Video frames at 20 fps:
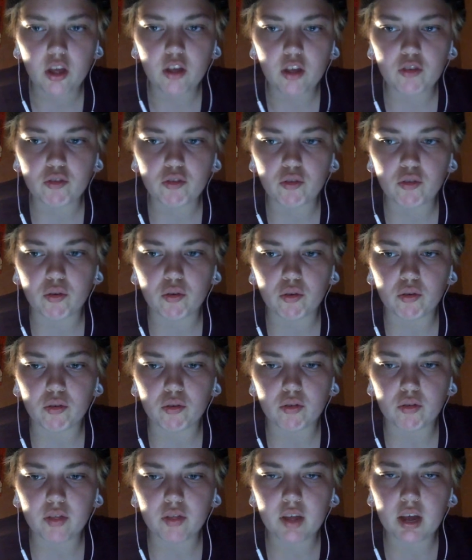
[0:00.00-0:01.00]

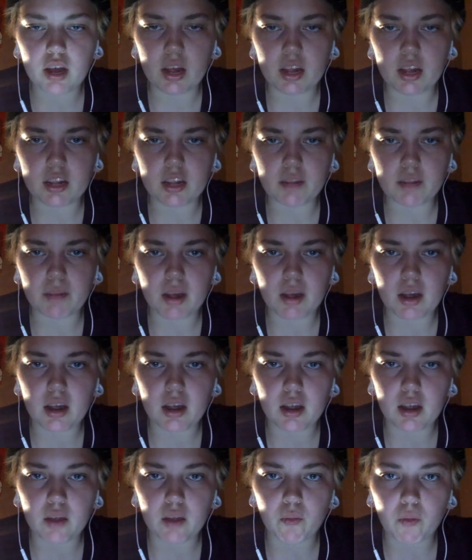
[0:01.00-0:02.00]
So that is
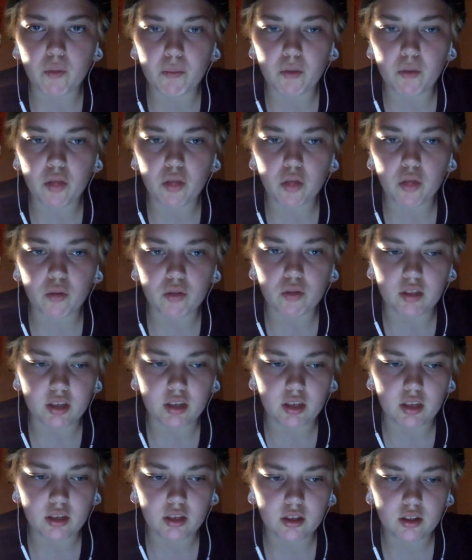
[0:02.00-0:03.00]
my 1 month on
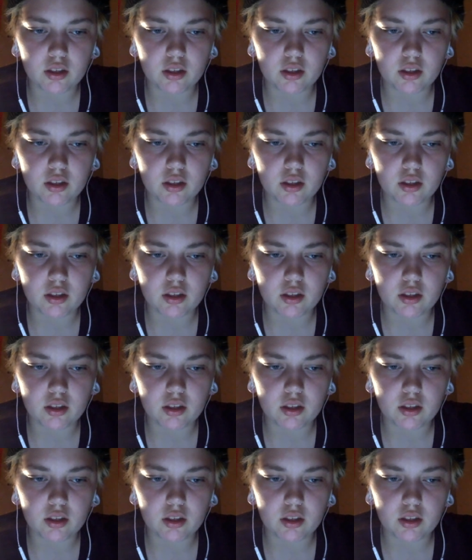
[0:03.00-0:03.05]
tea,